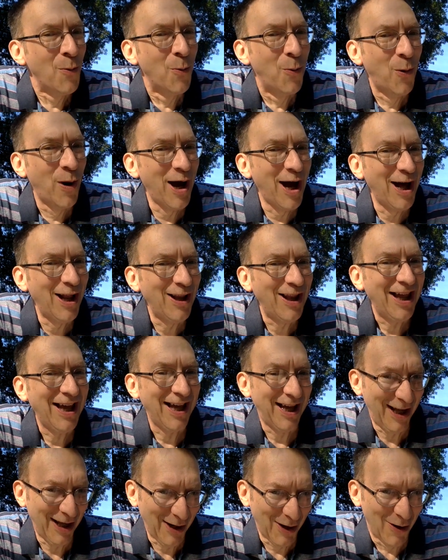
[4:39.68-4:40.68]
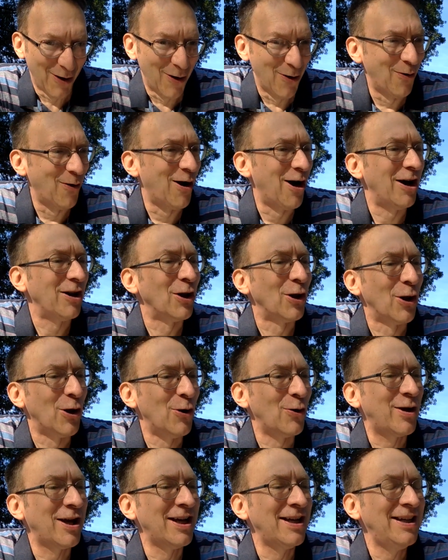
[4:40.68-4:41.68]
Well, hello,
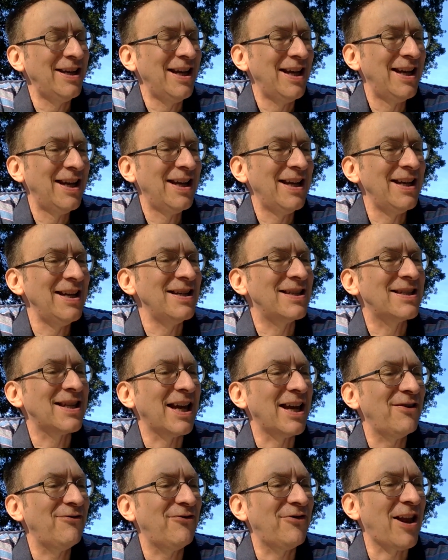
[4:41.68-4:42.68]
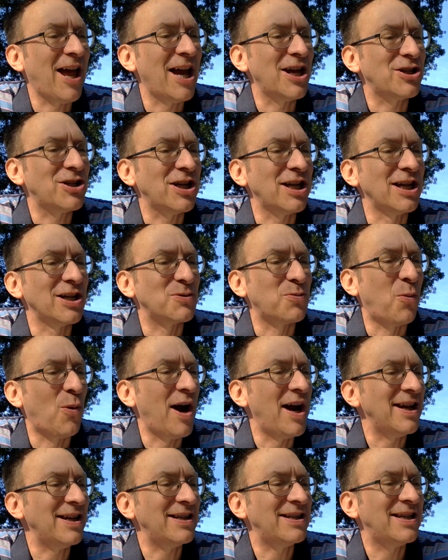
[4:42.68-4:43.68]
Logan, he said, flashing his
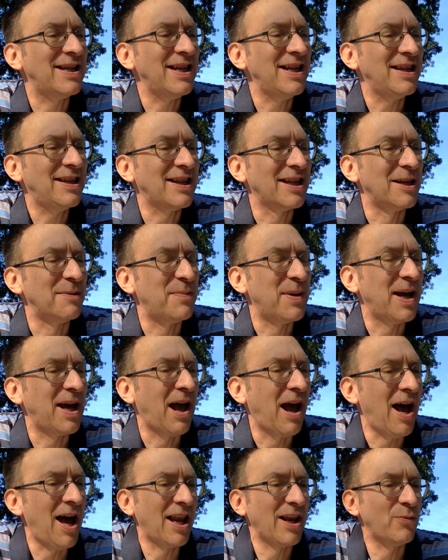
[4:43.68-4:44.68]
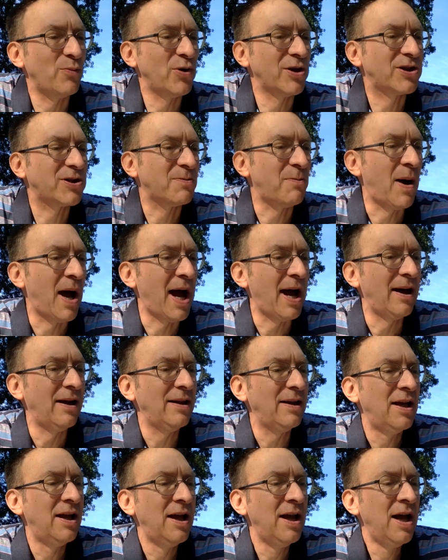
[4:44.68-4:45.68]
white teeth in a big Hollywood
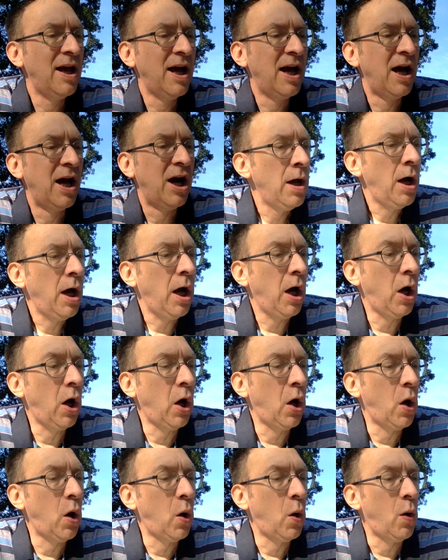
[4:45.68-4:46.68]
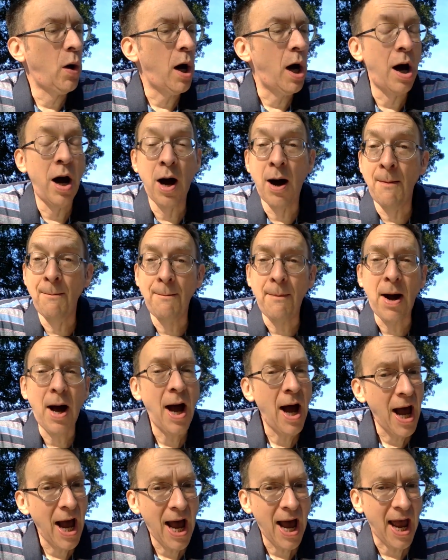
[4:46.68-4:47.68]
smile.
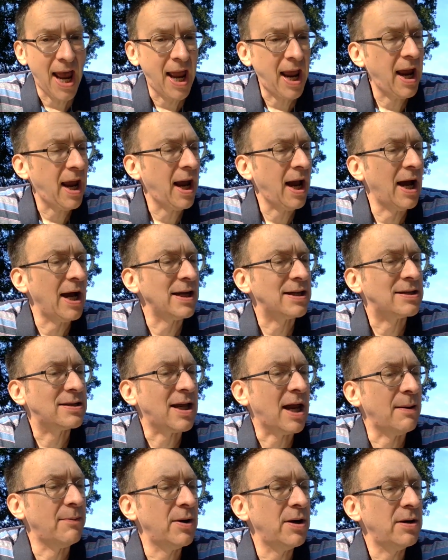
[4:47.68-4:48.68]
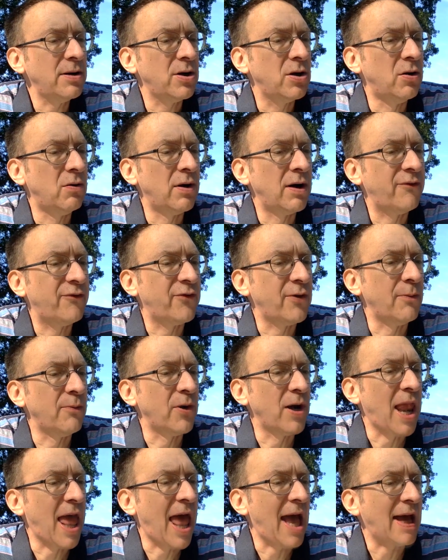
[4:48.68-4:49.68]
Hi. I stammer, going from
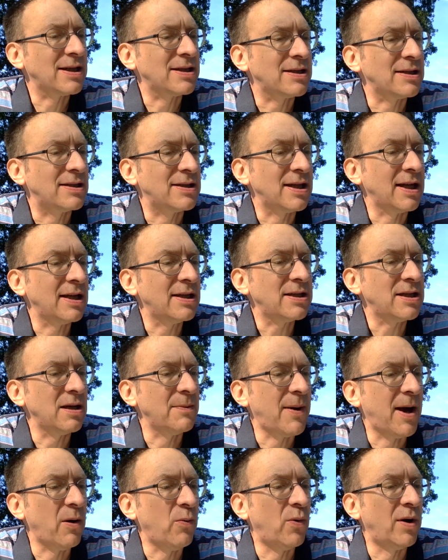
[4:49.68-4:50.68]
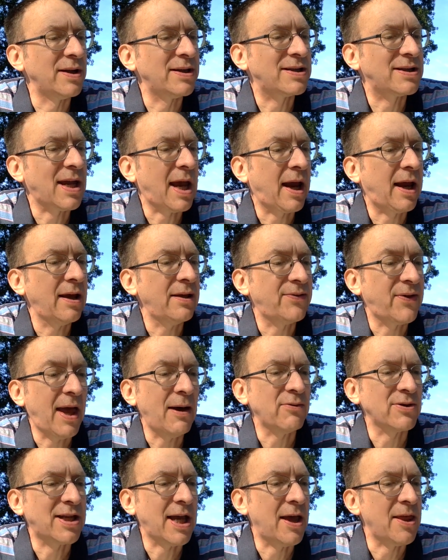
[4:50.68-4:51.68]
relaxed to tense in about 1 second.
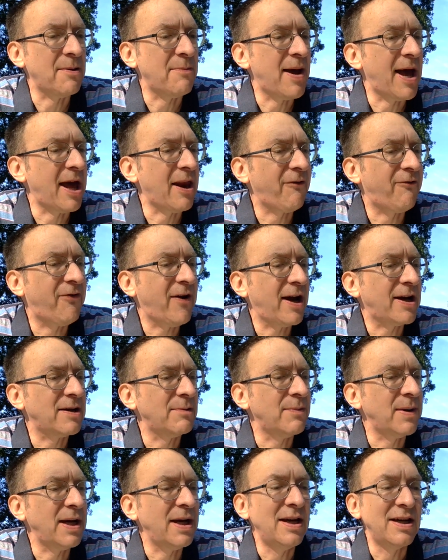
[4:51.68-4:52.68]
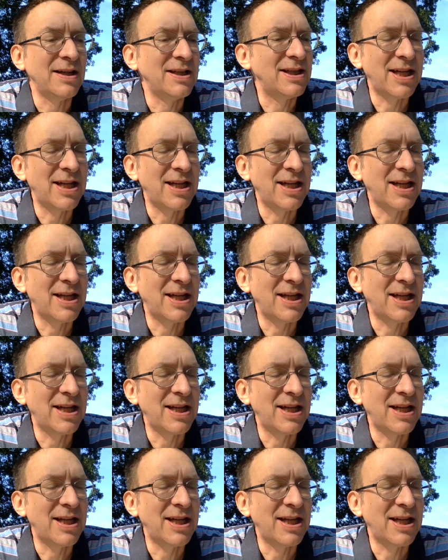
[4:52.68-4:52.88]
That was how the man affected me.